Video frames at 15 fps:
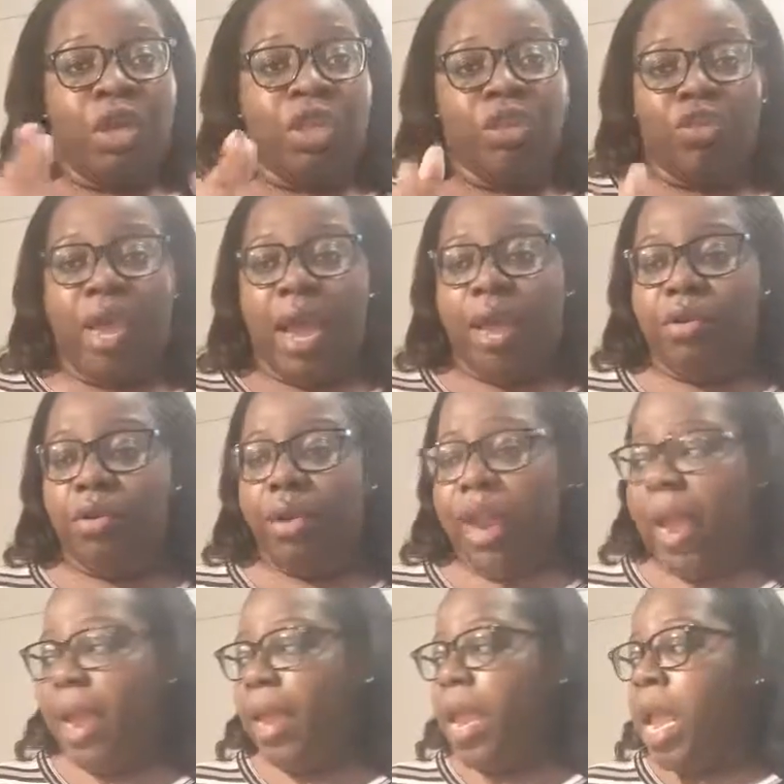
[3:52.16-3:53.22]
so y'all do
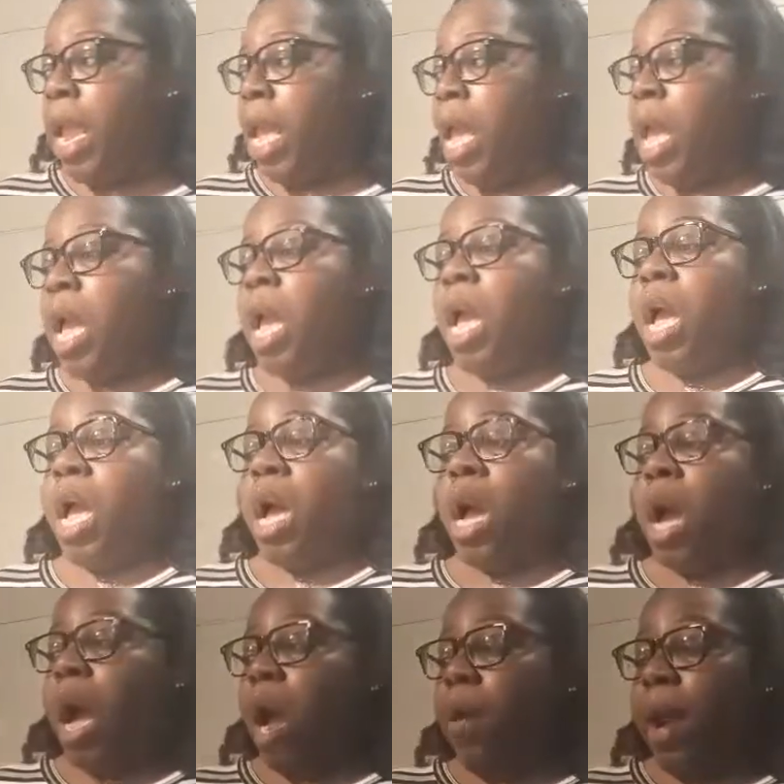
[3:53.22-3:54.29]
that.
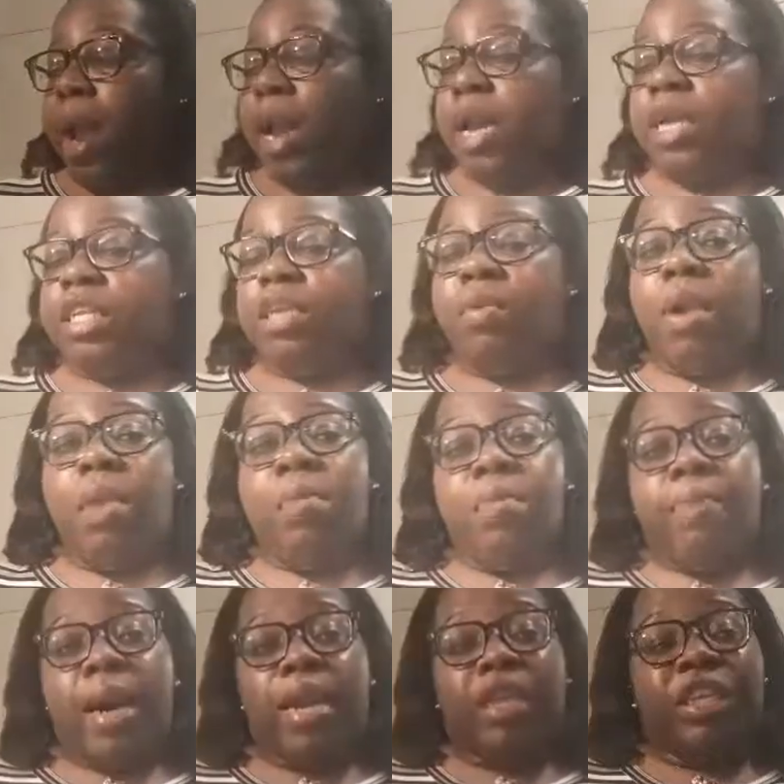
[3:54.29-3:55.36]
Alright, so what
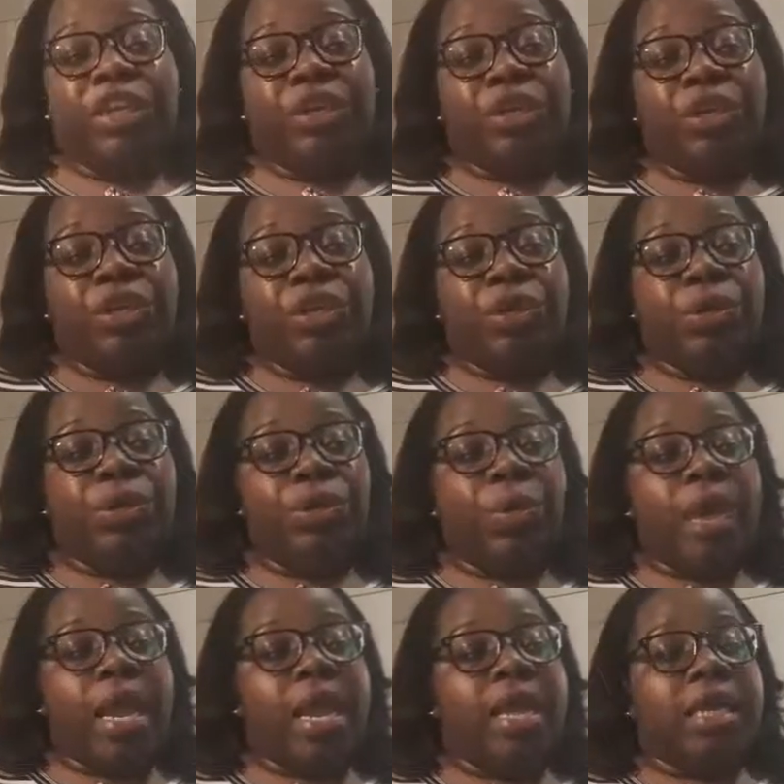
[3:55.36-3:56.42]
I'm about to do
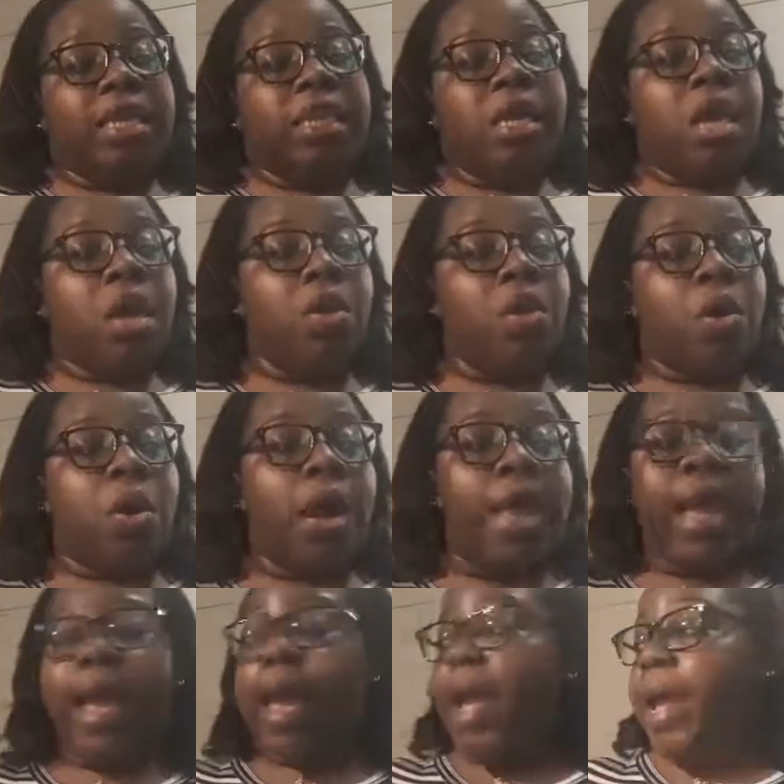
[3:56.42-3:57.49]
is go
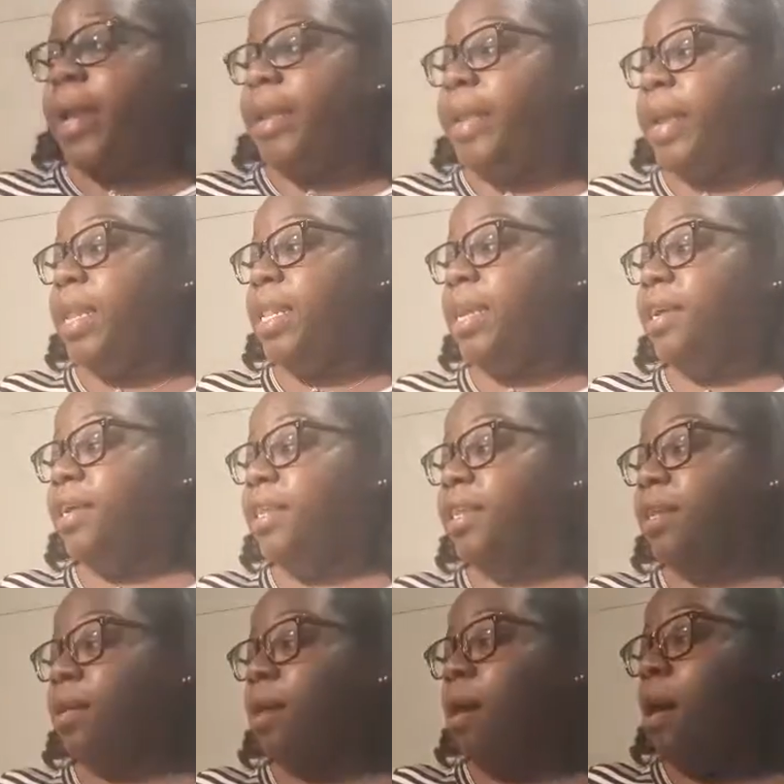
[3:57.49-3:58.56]
ahead and let
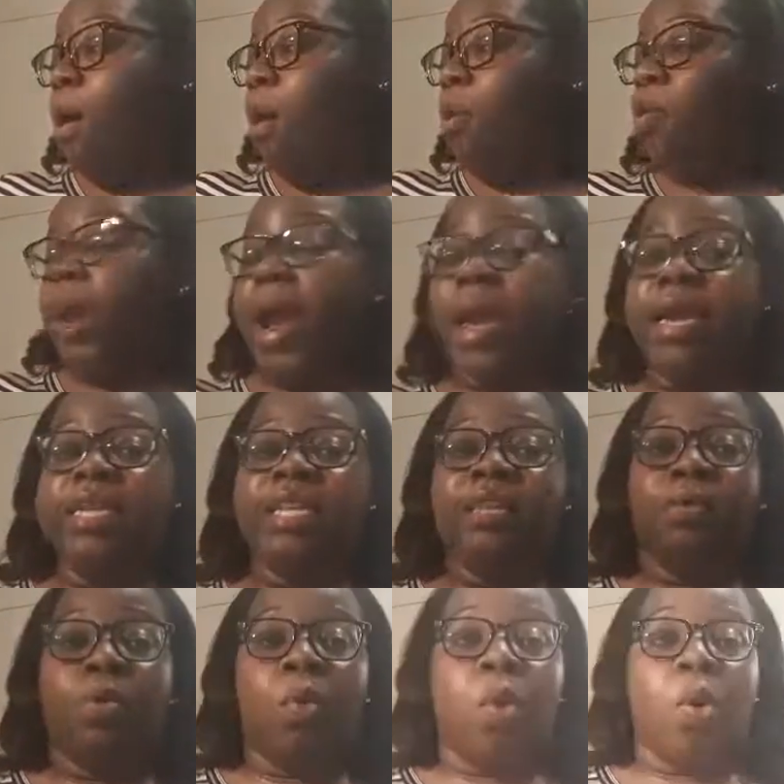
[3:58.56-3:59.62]
this
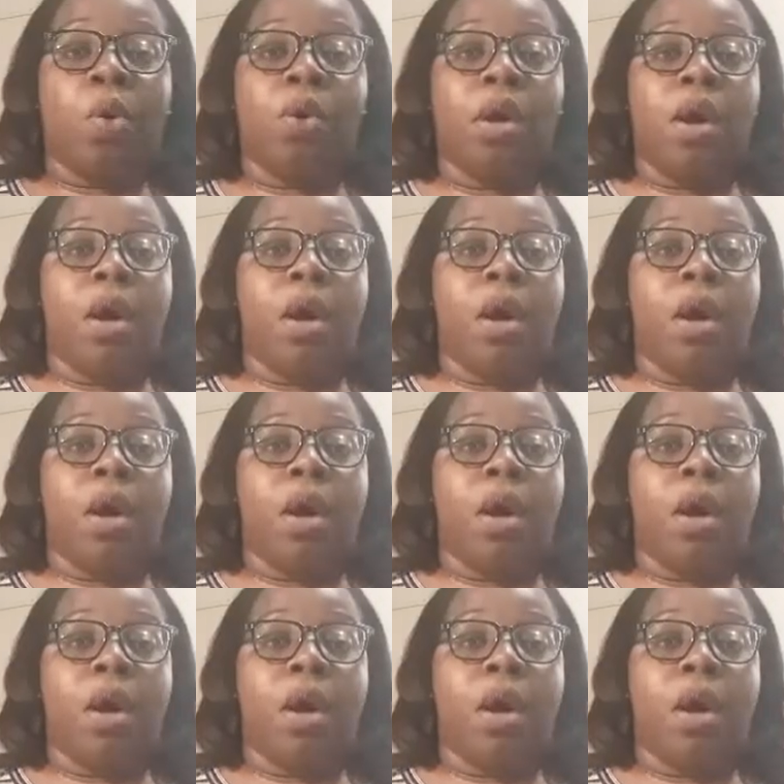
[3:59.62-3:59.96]
rice